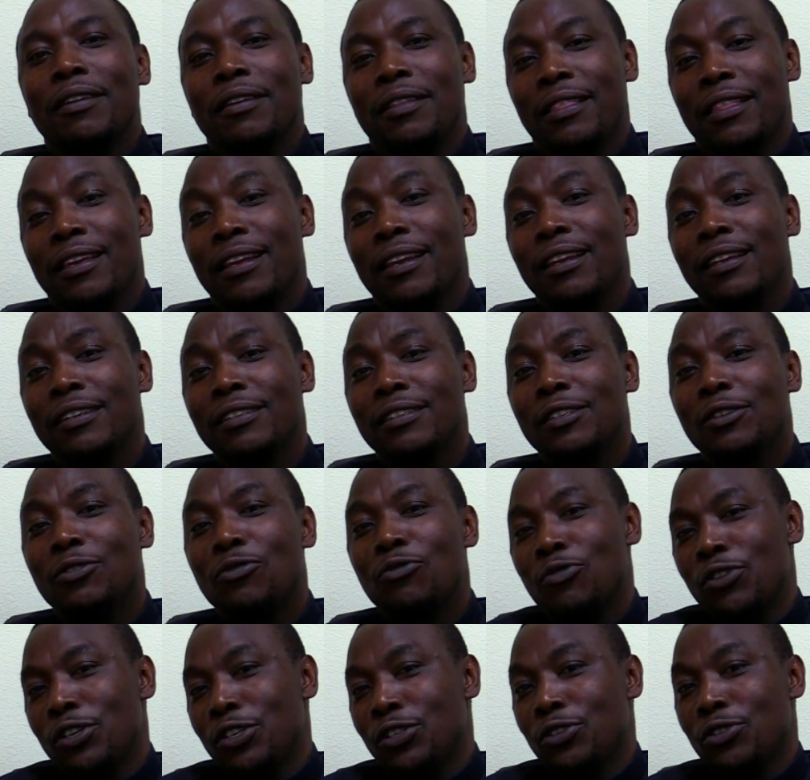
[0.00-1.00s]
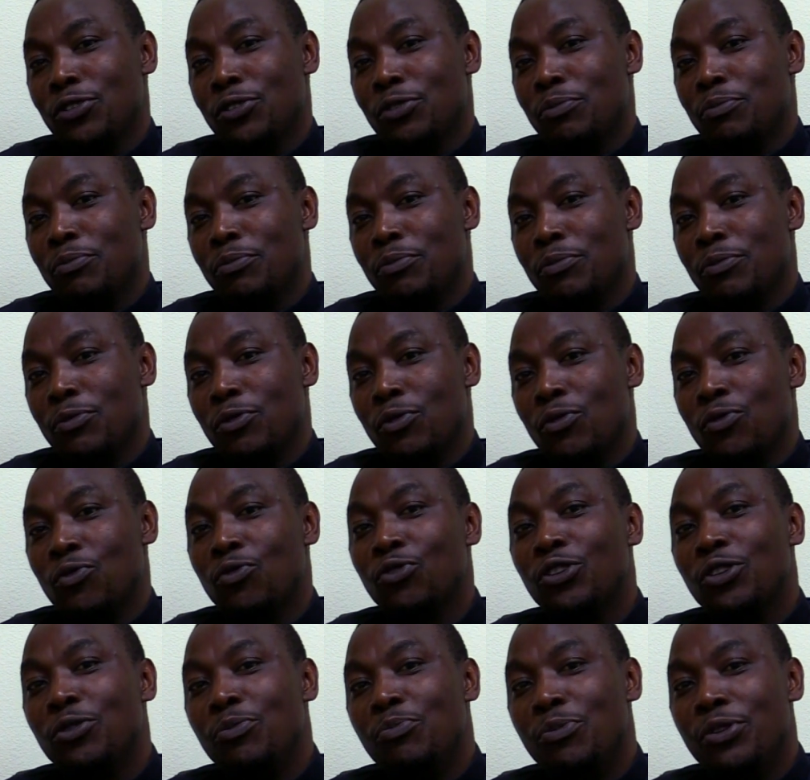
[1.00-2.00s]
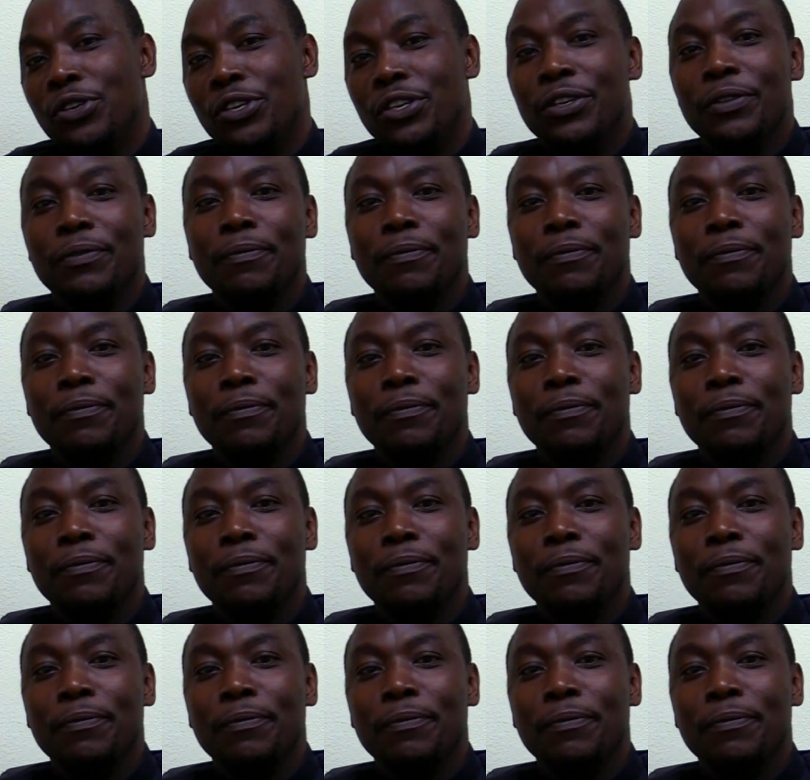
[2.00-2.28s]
The next question would be,